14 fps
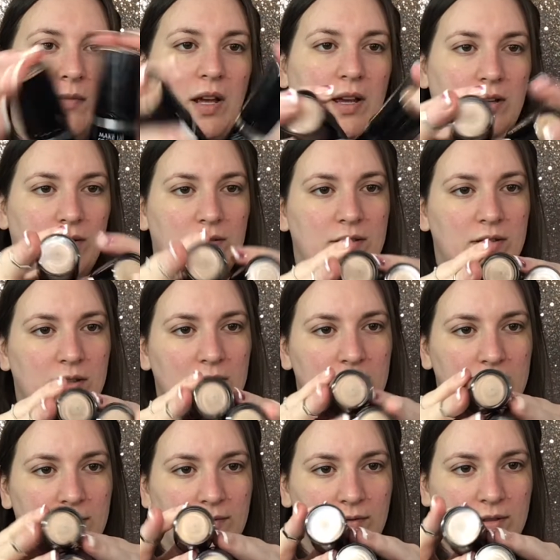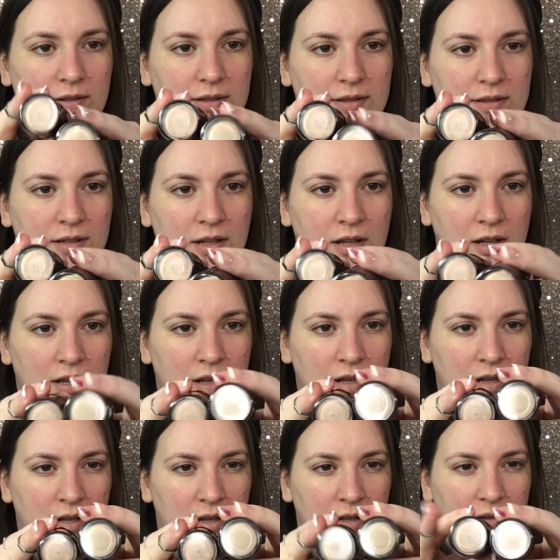I use. Look at the difference.
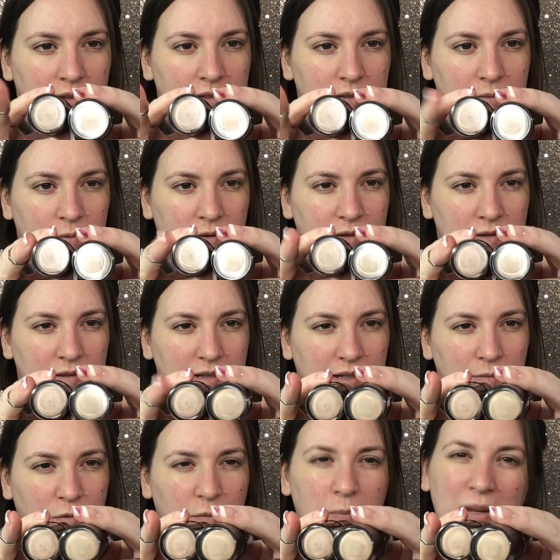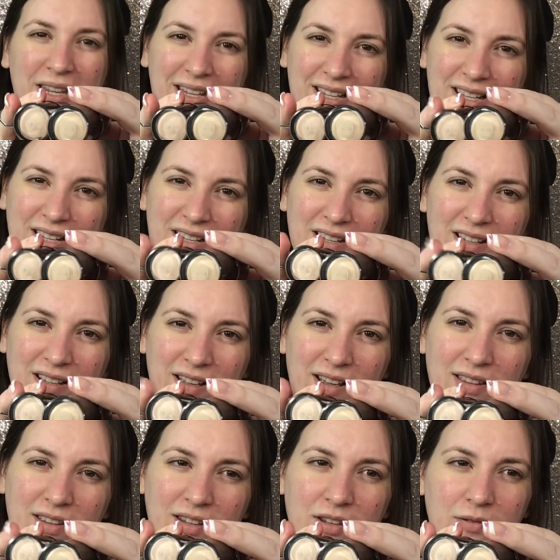This one's like more pinky, I
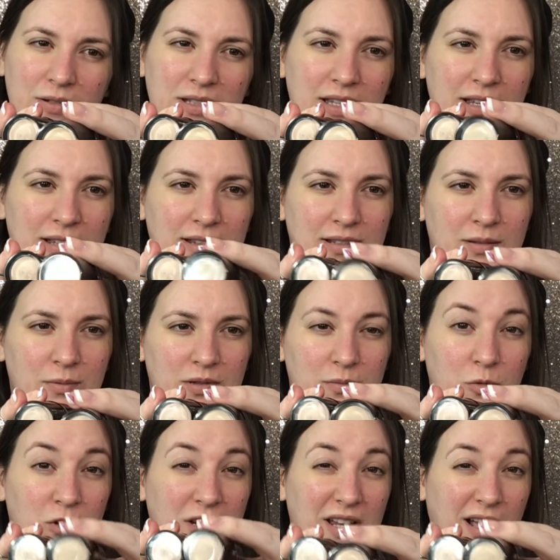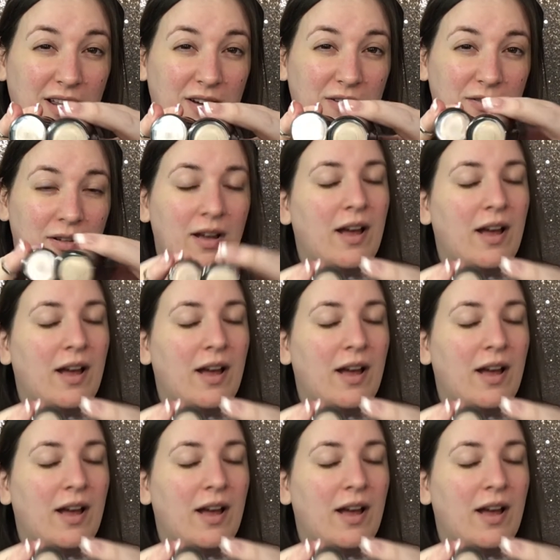think you would say, and this one's more yellow.